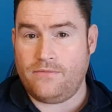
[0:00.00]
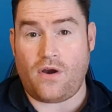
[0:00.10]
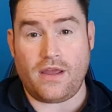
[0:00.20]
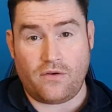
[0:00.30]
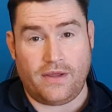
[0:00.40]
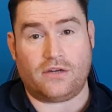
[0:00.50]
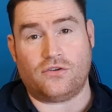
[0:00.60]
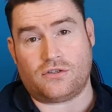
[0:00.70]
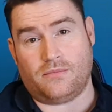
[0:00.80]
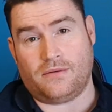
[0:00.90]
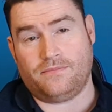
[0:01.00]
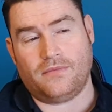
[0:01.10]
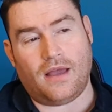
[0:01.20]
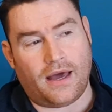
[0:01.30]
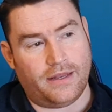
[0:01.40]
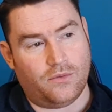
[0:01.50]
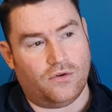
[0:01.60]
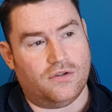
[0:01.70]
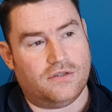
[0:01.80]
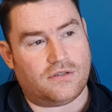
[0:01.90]
very irate customer and he
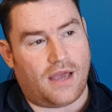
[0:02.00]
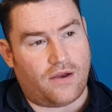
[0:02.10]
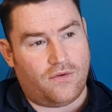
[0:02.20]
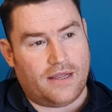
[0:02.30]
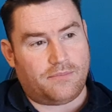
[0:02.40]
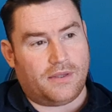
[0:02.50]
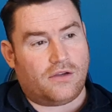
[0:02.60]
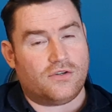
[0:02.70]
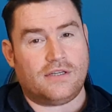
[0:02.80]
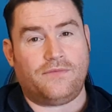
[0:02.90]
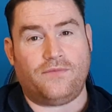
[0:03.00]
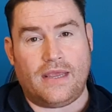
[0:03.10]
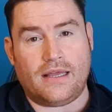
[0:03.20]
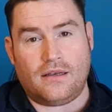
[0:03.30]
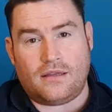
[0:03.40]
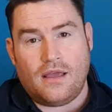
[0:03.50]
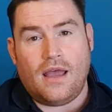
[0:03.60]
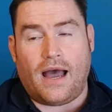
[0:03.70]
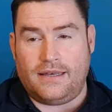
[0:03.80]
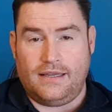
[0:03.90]
was irate because he failed
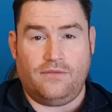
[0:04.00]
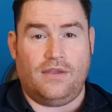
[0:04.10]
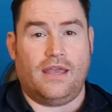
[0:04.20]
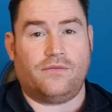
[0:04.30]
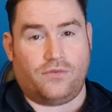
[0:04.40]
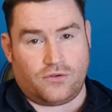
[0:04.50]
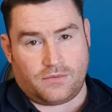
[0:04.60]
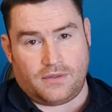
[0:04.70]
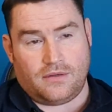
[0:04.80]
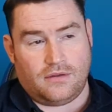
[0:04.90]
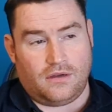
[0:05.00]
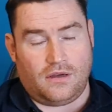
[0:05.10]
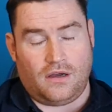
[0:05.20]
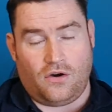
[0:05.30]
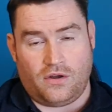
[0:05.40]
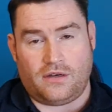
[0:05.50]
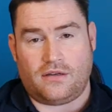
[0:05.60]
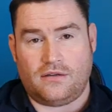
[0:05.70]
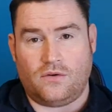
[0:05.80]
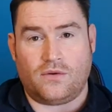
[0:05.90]
a DVA enforcement audit,
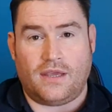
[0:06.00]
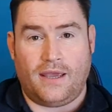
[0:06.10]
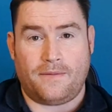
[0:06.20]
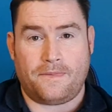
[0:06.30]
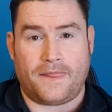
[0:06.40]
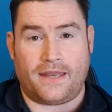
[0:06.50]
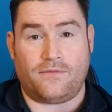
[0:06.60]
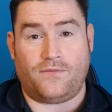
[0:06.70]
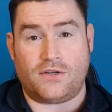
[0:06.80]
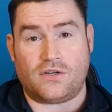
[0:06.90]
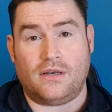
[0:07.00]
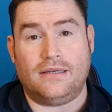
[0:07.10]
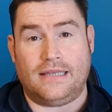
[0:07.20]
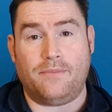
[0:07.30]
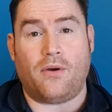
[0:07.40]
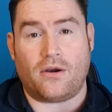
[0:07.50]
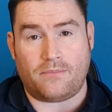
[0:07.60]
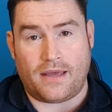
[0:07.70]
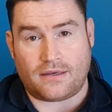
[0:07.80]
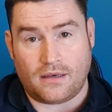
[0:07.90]
okay, an official
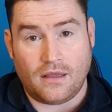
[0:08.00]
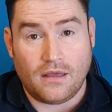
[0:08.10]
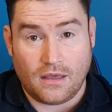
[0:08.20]
departmental